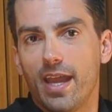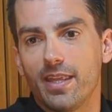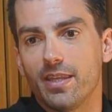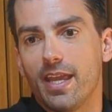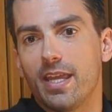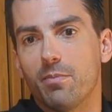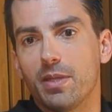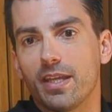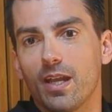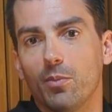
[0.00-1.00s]
and
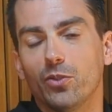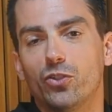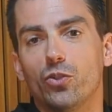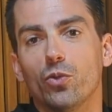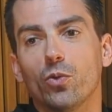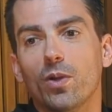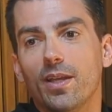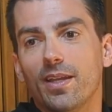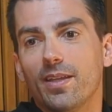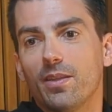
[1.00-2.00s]
being able to
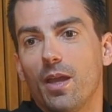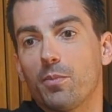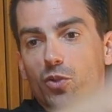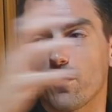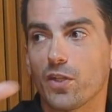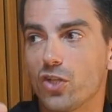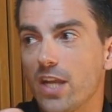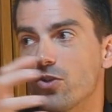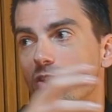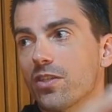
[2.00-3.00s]
observe the
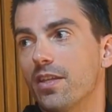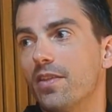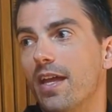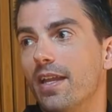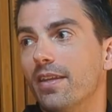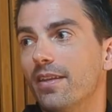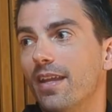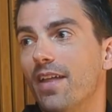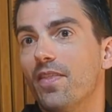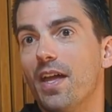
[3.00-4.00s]
changes and
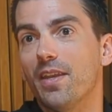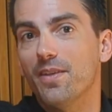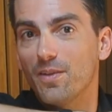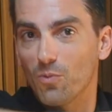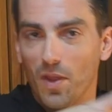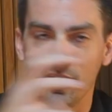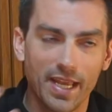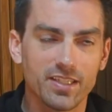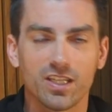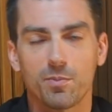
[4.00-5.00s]
then run the
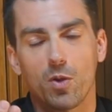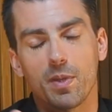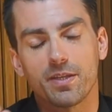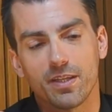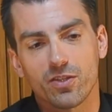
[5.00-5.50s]
next experiment.